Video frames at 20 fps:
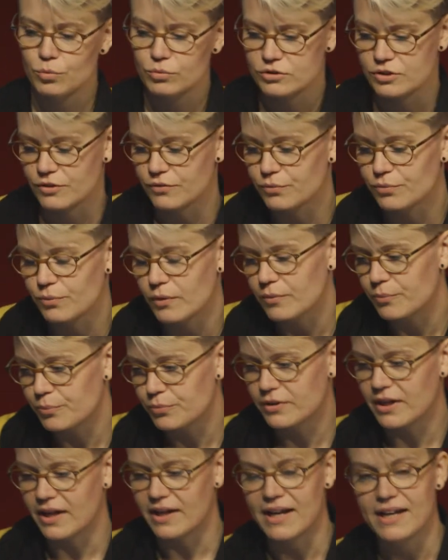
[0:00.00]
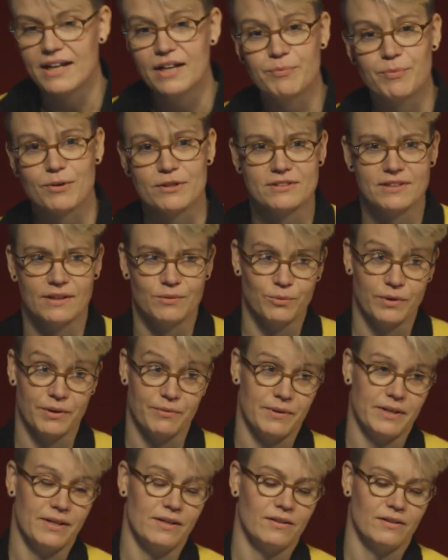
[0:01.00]
So that 80% we
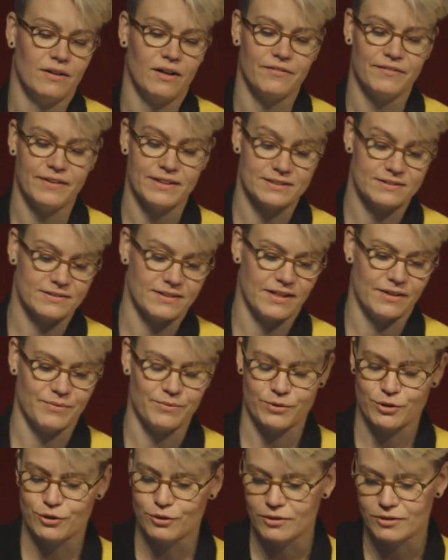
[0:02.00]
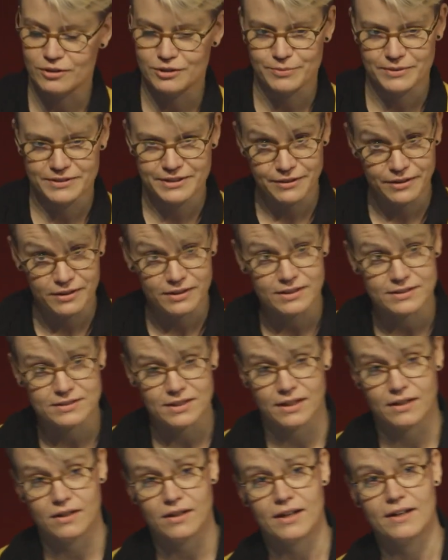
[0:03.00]
read, obviously, Google's material
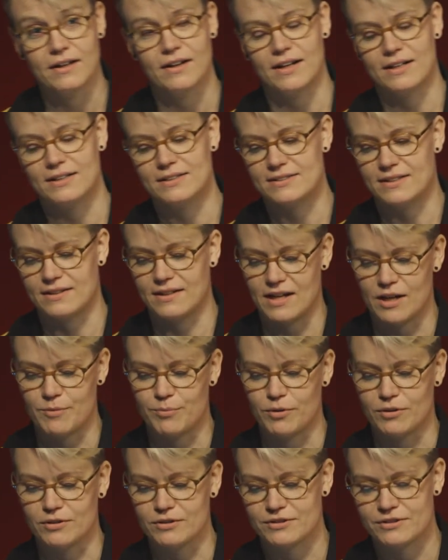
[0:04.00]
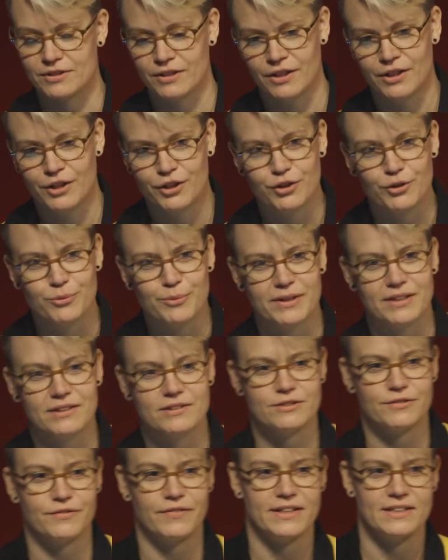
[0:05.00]
design guidelines and Apple's human
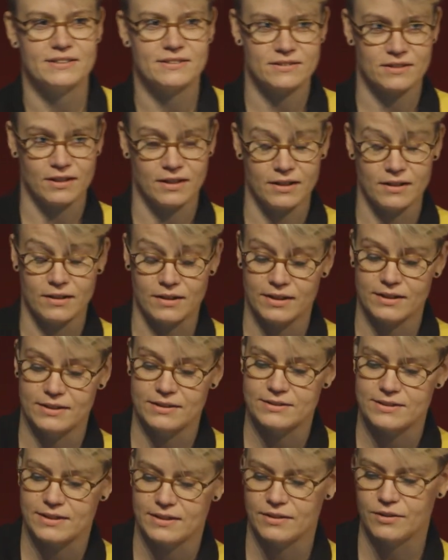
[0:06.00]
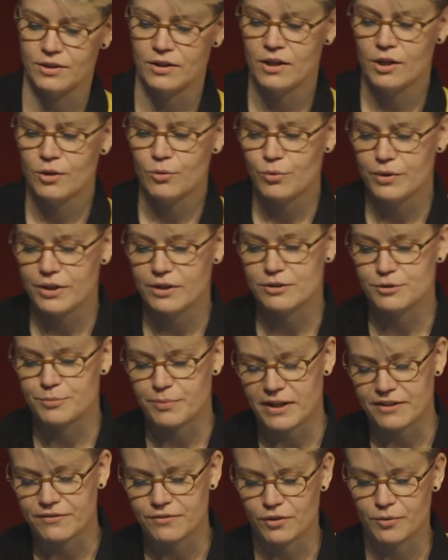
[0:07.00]
interface guidelines, and we use
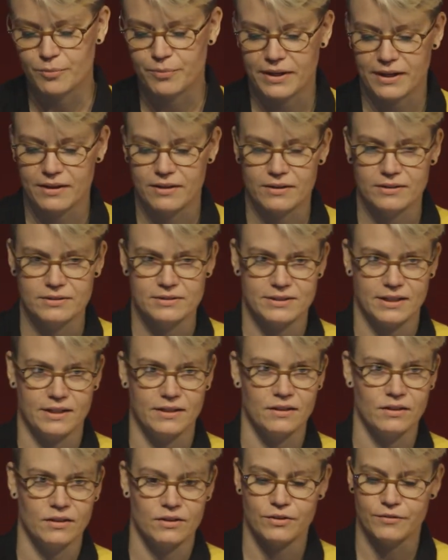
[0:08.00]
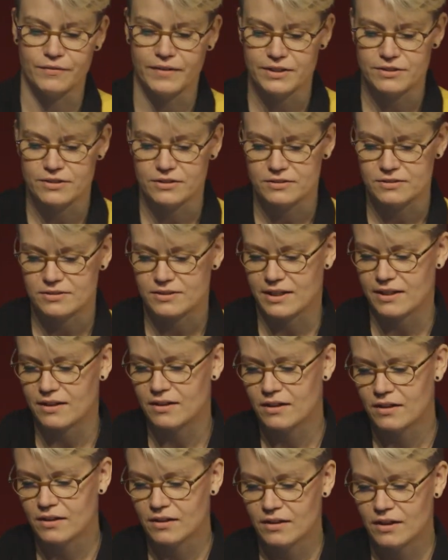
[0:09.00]
platform patterns and conventions that
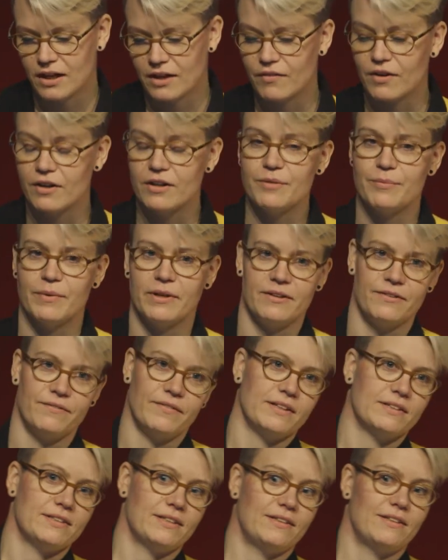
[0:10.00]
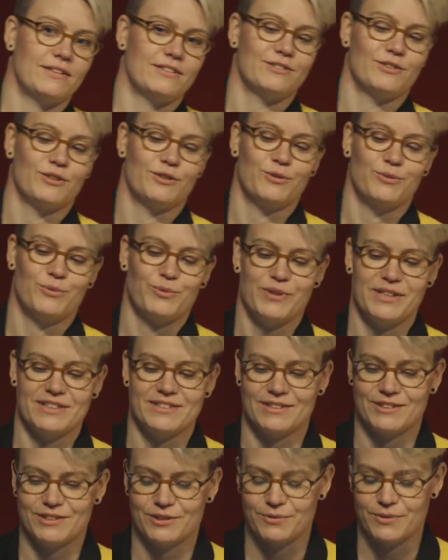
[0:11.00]
have already been invented. There's no
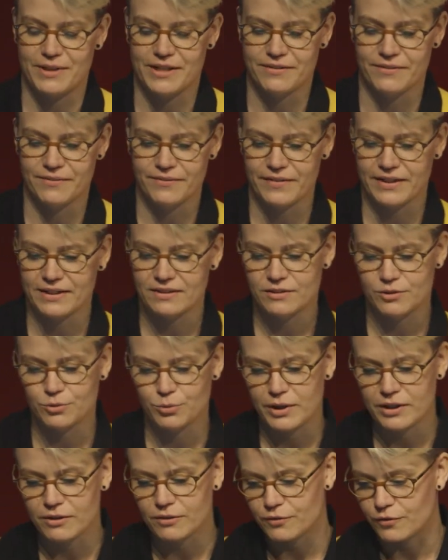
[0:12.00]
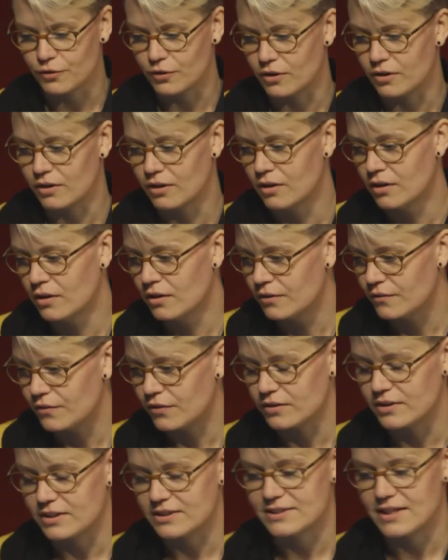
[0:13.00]
reason to reinvent the wheel for
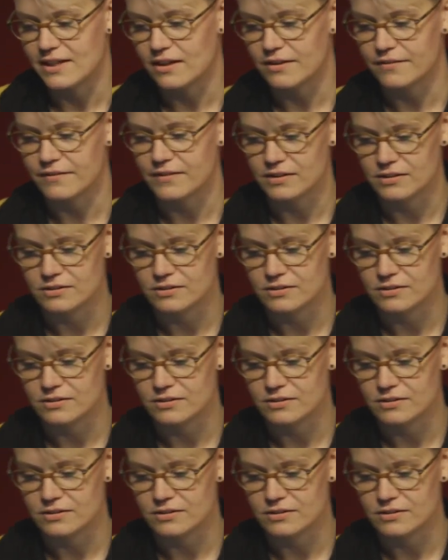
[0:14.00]
the sake of it.